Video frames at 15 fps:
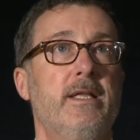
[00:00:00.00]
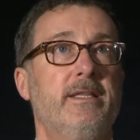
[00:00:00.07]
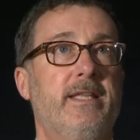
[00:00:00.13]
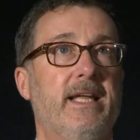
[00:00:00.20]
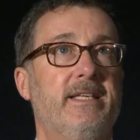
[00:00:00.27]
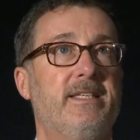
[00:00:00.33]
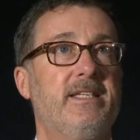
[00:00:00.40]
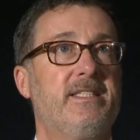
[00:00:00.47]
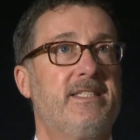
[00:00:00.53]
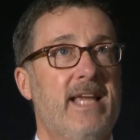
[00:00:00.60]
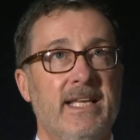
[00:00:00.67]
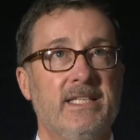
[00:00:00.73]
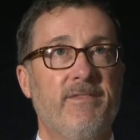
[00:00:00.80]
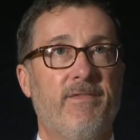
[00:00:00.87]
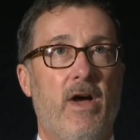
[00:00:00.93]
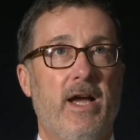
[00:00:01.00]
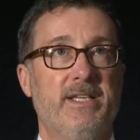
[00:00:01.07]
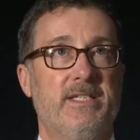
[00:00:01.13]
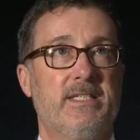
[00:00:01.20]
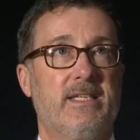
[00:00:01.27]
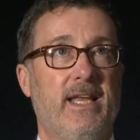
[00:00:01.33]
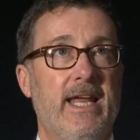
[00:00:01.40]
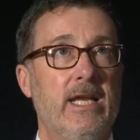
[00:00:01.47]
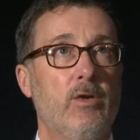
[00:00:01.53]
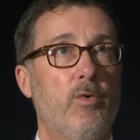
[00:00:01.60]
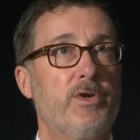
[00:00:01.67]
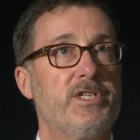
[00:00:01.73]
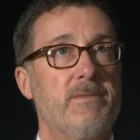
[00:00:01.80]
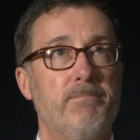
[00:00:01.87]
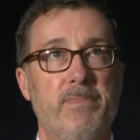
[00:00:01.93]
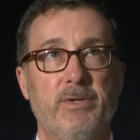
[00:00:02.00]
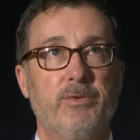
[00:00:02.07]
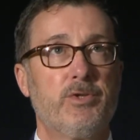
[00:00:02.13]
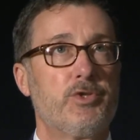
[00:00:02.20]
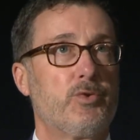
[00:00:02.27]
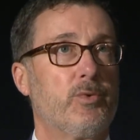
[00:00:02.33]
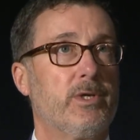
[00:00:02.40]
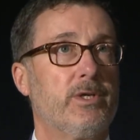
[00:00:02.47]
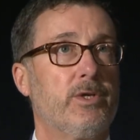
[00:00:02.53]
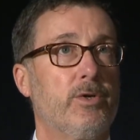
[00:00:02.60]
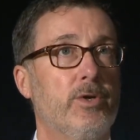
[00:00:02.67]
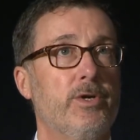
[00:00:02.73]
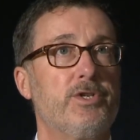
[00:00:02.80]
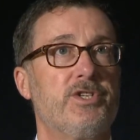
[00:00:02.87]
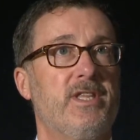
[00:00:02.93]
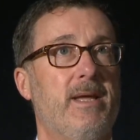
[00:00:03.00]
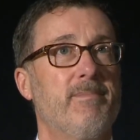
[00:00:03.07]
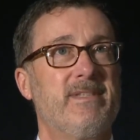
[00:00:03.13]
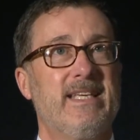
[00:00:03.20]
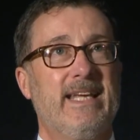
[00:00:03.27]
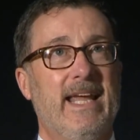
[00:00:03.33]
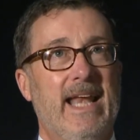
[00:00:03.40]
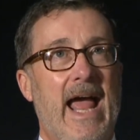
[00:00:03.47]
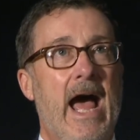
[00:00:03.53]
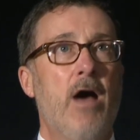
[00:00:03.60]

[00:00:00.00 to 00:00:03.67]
that disincentivizes landlords and builders or encourage them to get